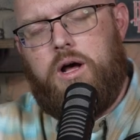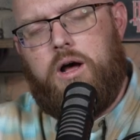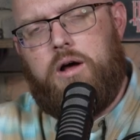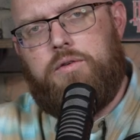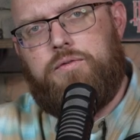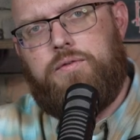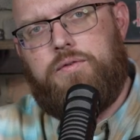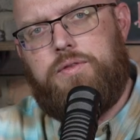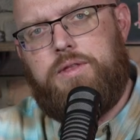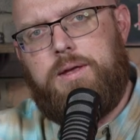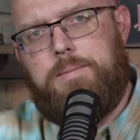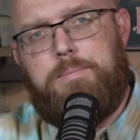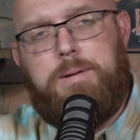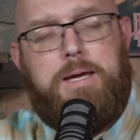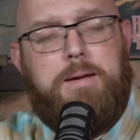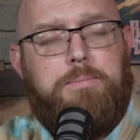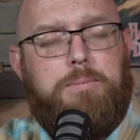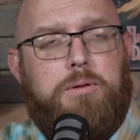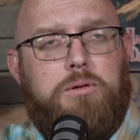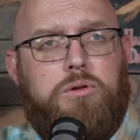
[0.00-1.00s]
of the
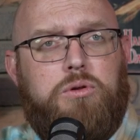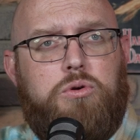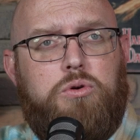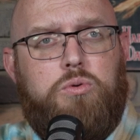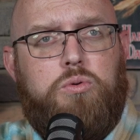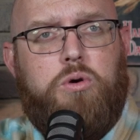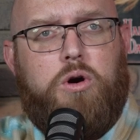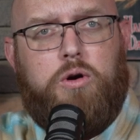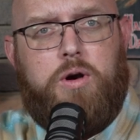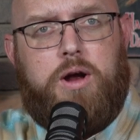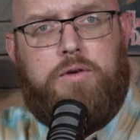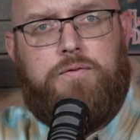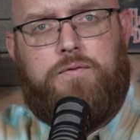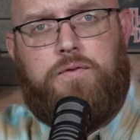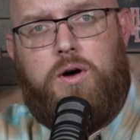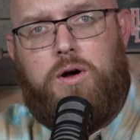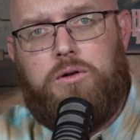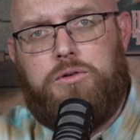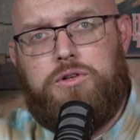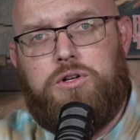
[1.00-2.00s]
people who are at
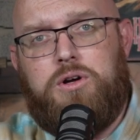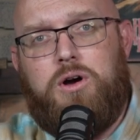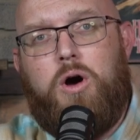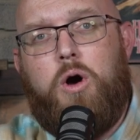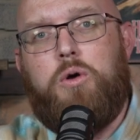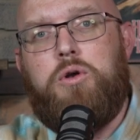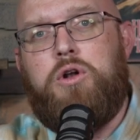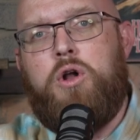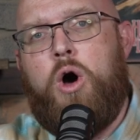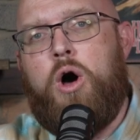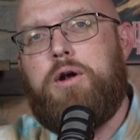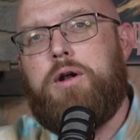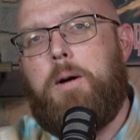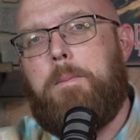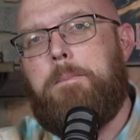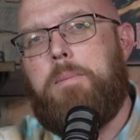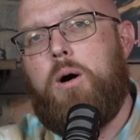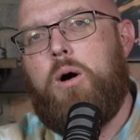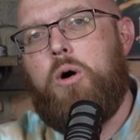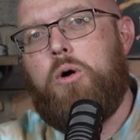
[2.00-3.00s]
fault are not a
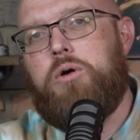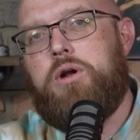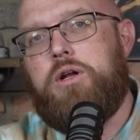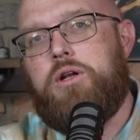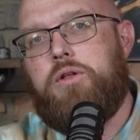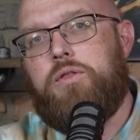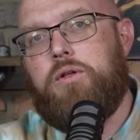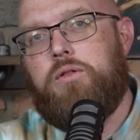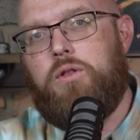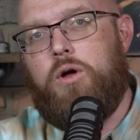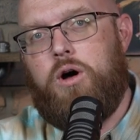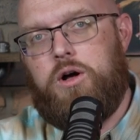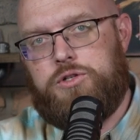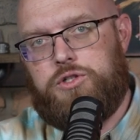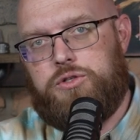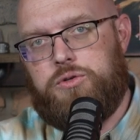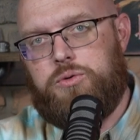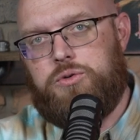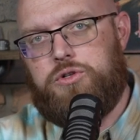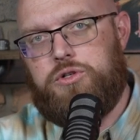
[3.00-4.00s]
party to the
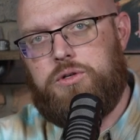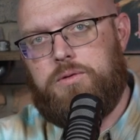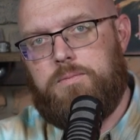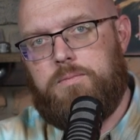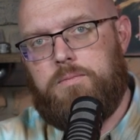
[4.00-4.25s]
lawsuit?